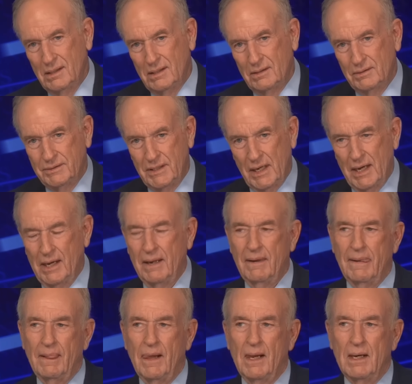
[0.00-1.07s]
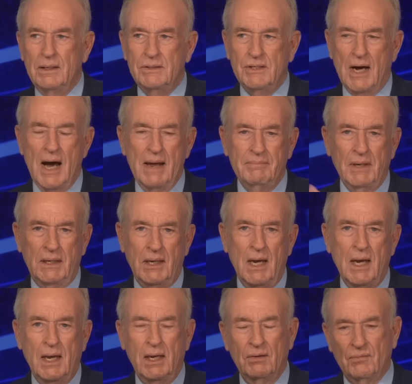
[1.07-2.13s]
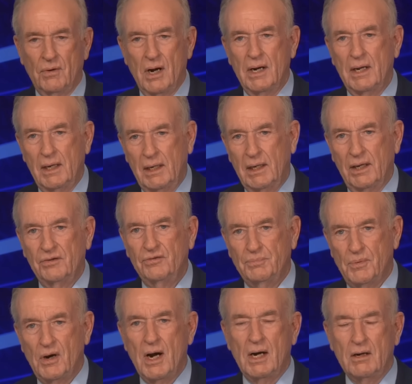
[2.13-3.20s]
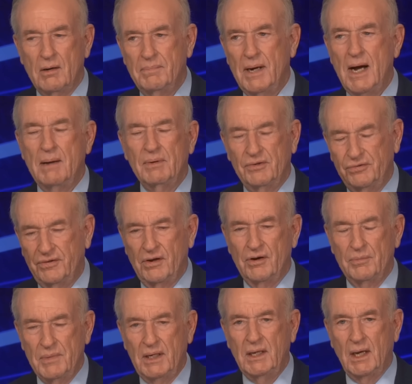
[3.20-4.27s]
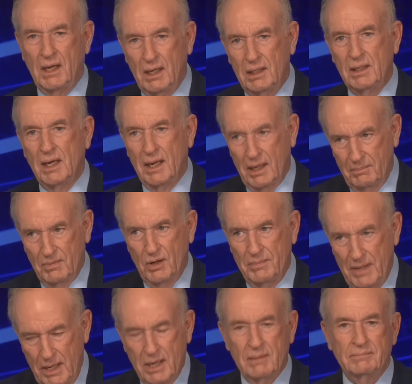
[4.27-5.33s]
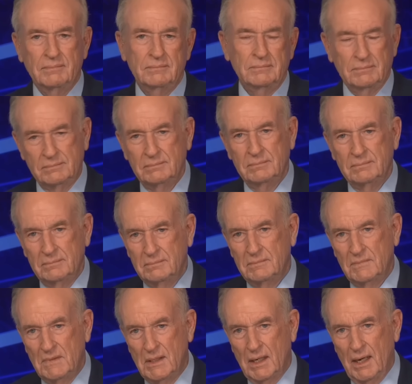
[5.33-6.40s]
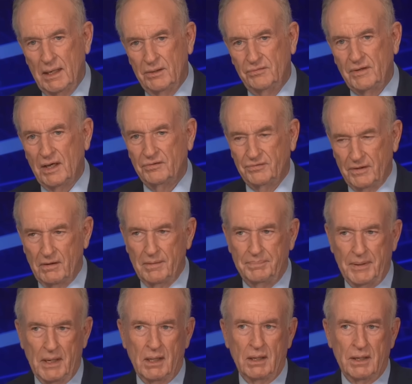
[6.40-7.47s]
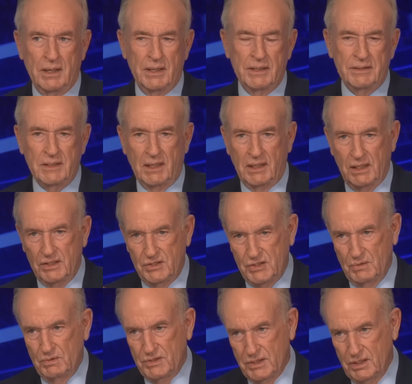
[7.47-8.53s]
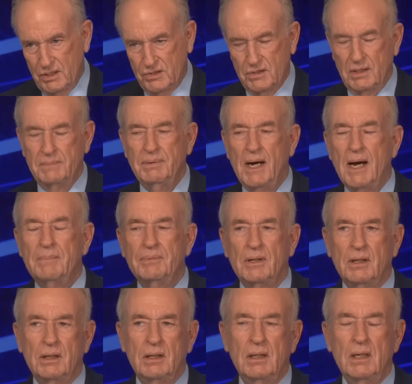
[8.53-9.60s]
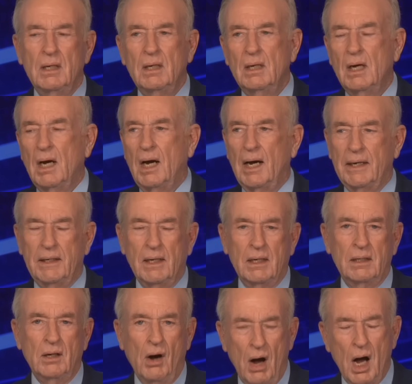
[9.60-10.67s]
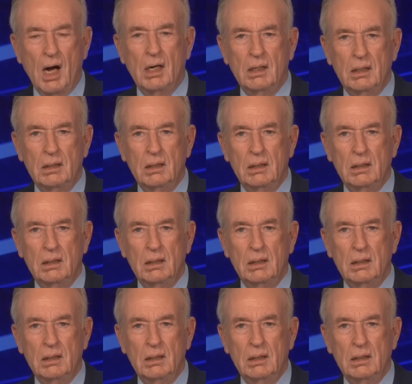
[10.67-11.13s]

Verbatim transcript: Okay? John McCain running against Barack Obama, Senator McCain getting momentum. Okay? He's got Sarah Palin on a ticket. She was initially popular. I get a call